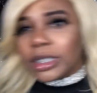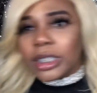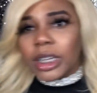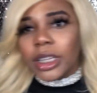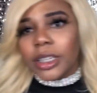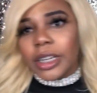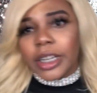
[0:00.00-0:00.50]
any
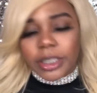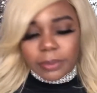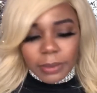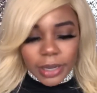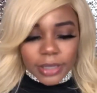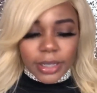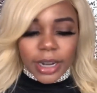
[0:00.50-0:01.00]
other hair
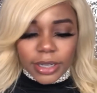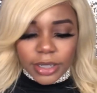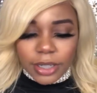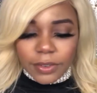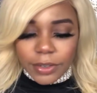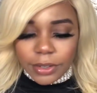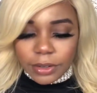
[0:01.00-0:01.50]
specs that I
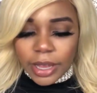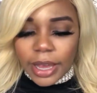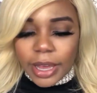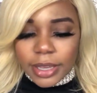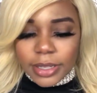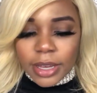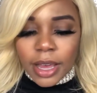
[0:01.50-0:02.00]
need for you
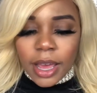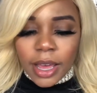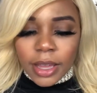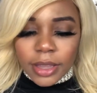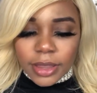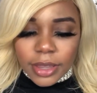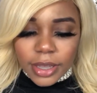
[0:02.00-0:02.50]
guys.
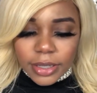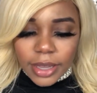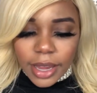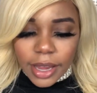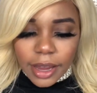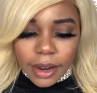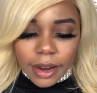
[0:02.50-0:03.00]
This
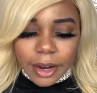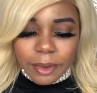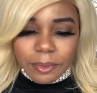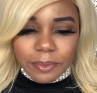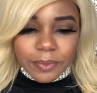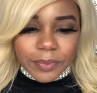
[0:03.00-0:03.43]
hair,